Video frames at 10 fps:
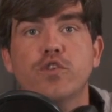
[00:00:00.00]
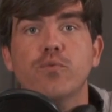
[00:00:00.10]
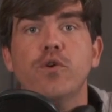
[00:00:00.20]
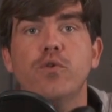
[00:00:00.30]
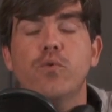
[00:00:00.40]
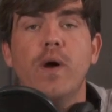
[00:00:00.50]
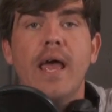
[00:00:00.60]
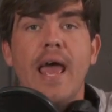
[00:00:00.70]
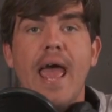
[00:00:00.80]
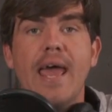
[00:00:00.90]
through
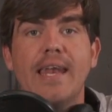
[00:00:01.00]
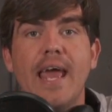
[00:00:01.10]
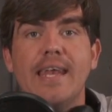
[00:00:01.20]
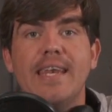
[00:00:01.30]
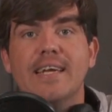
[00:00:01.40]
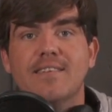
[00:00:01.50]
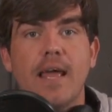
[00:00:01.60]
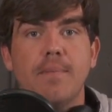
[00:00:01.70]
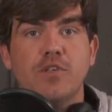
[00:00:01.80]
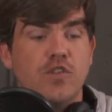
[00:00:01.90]
and Nick
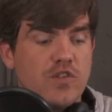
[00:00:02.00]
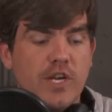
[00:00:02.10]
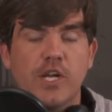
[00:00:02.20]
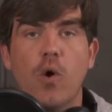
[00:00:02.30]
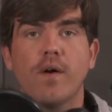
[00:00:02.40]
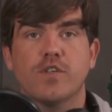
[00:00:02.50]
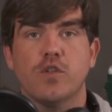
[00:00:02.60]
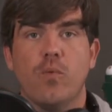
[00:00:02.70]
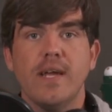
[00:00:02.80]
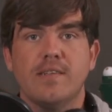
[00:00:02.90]
Saban's just going to go off to
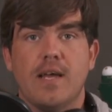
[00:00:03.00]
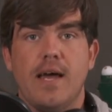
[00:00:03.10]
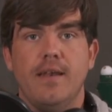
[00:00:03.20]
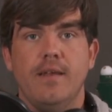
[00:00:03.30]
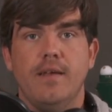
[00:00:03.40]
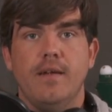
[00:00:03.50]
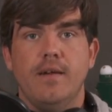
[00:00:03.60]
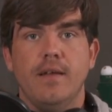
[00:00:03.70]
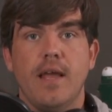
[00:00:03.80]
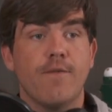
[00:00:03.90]
the wayside.
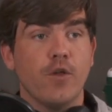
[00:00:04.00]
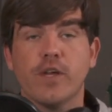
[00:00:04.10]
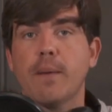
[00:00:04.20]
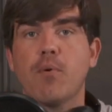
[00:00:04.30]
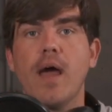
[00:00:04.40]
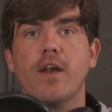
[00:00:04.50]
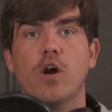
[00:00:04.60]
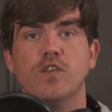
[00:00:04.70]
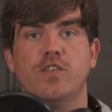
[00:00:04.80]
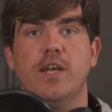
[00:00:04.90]
If you look at Brian
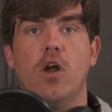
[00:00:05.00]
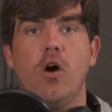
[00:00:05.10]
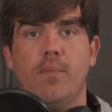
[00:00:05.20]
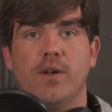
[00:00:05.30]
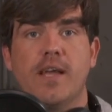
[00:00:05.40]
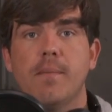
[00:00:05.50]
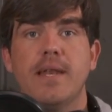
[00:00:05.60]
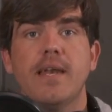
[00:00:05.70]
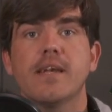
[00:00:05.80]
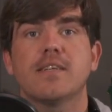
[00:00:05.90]
Harsin and Auburn, coming
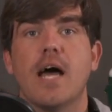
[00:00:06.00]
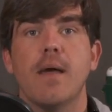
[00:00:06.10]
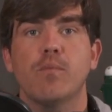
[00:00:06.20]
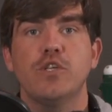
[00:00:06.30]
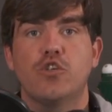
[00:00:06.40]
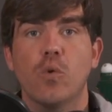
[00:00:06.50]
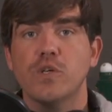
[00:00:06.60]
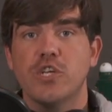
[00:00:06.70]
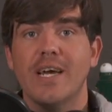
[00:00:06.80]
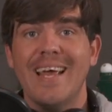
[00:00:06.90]
in at a time when
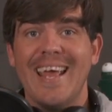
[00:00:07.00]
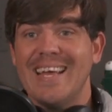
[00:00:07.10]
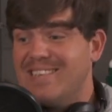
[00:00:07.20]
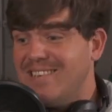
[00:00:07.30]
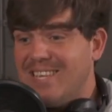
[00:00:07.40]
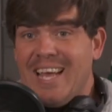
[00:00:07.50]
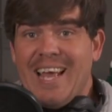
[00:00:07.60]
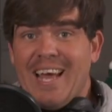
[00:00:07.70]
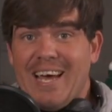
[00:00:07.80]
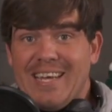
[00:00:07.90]
Georgia is as
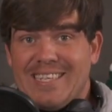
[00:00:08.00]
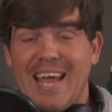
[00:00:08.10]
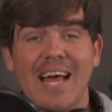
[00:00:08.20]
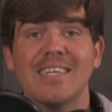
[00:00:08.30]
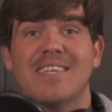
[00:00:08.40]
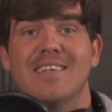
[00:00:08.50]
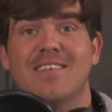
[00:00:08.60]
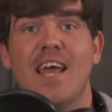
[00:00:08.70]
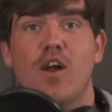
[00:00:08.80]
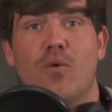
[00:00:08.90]
talented as
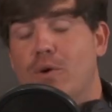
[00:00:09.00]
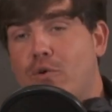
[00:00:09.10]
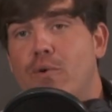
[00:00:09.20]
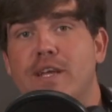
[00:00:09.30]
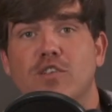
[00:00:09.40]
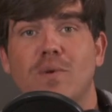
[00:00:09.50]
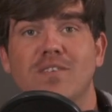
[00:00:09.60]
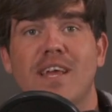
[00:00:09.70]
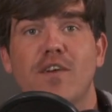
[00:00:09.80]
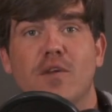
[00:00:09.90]
they are, recruiting as well as
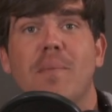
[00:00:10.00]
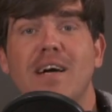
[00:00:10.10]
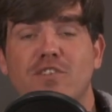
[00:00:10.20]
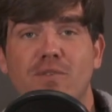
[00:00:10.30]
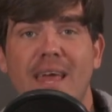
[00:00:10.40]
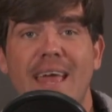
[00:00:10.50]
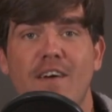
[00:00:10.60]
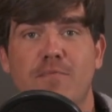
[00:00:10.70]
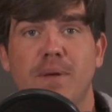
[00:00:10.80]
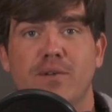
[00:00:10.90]
they are, the monster they
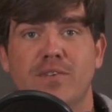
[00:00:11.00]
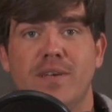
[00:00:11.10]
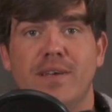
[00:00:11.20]
have built.